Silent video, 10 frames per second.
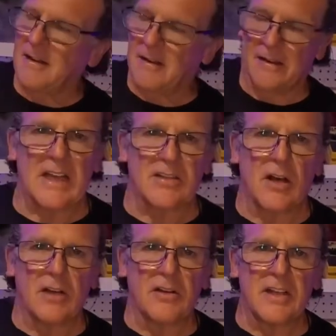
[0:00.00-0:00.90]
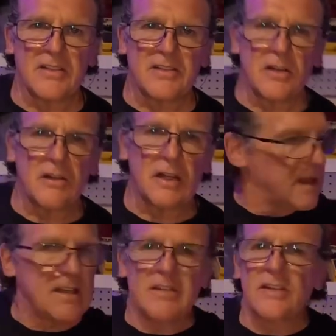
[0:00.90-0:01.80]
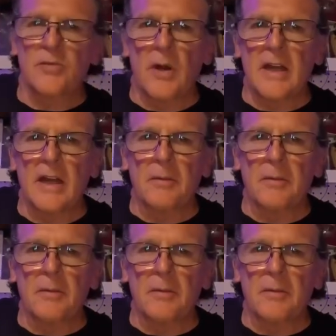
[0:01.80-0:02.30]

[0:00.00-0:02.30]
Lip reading: That's all there is to it. Easiest way to